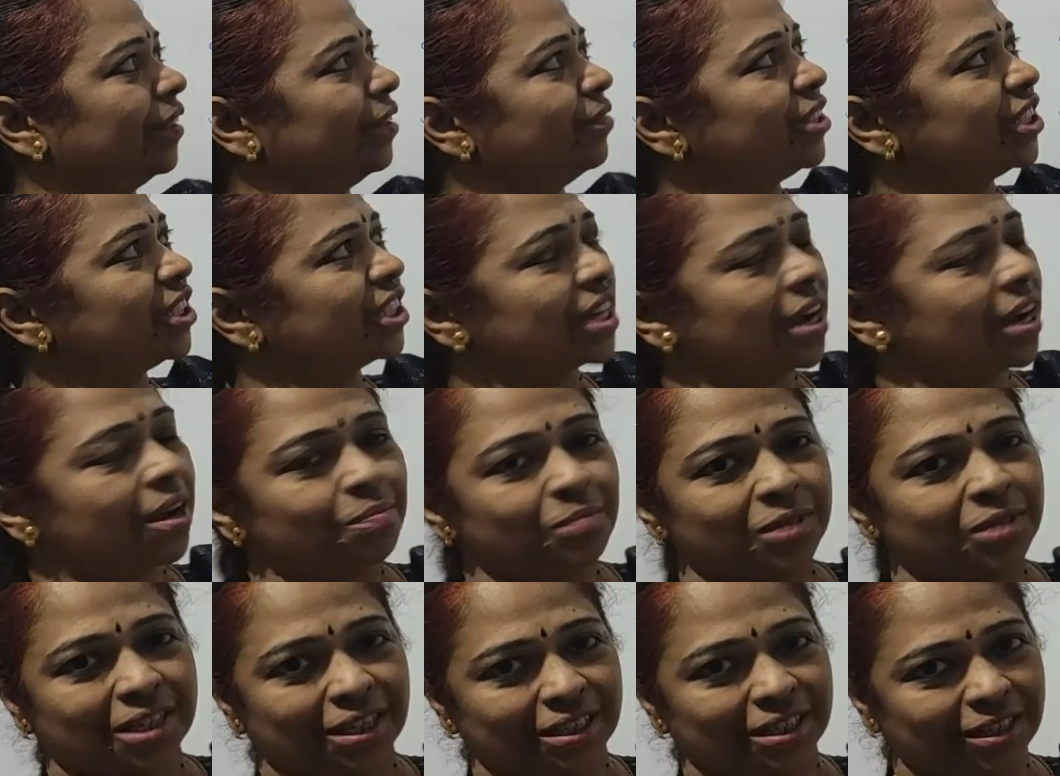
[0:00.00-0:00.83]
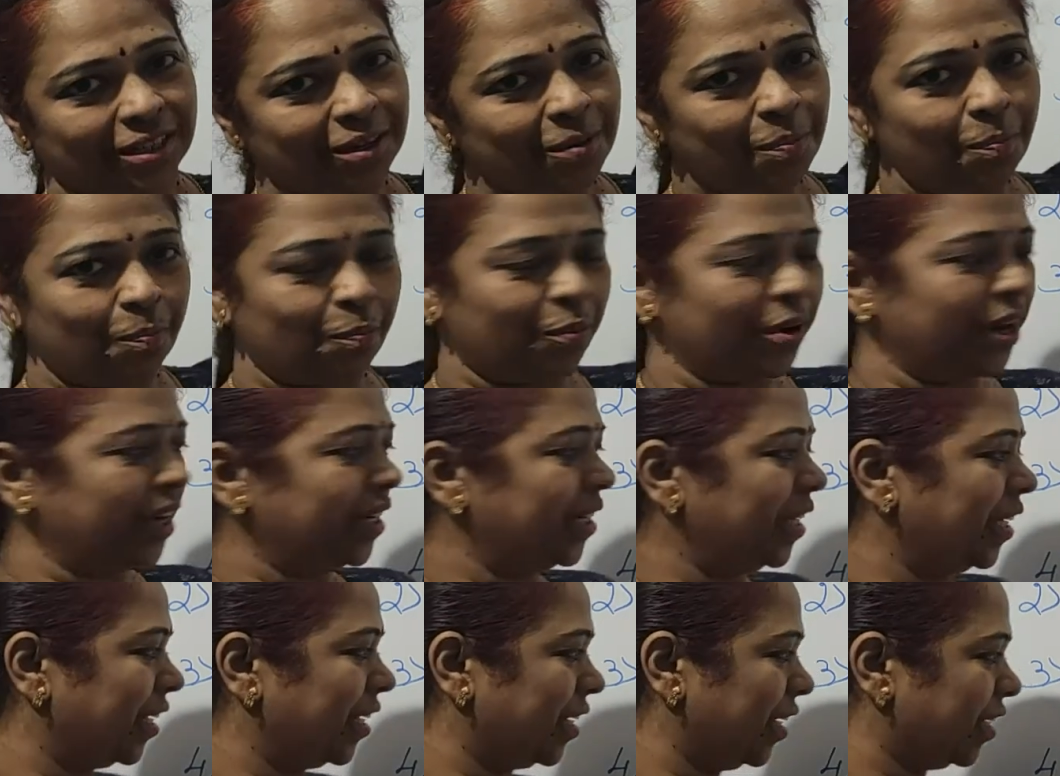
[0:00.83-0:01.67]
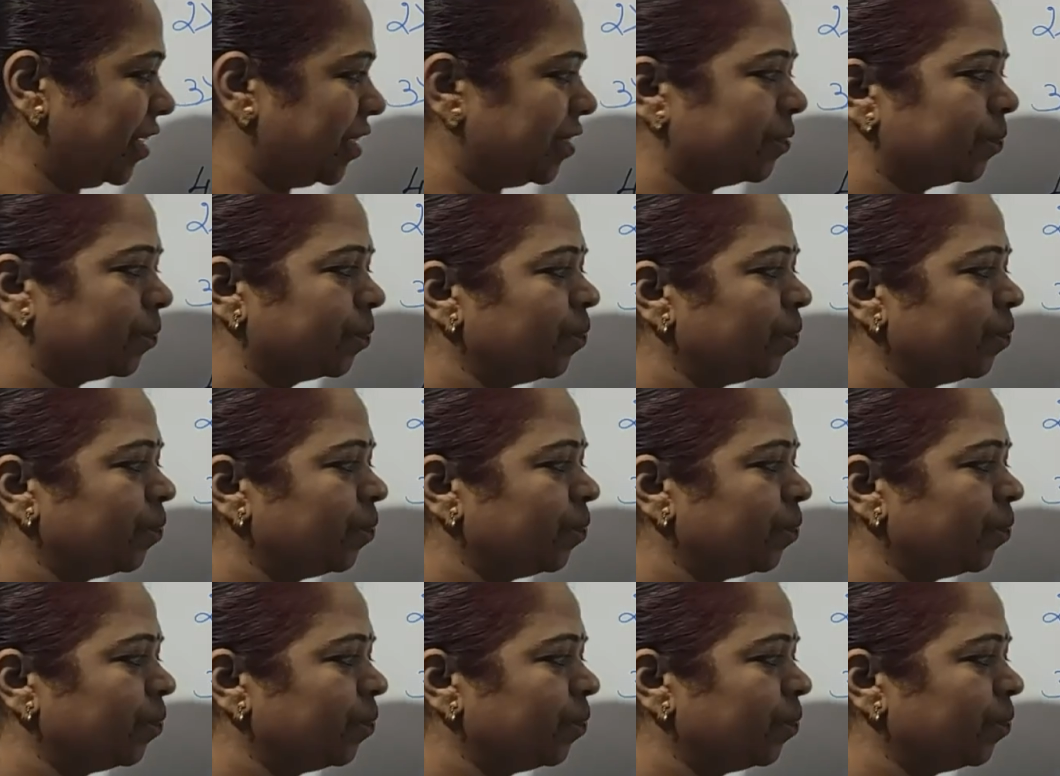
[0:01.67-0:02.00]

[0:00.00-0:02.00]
which comes under predicate.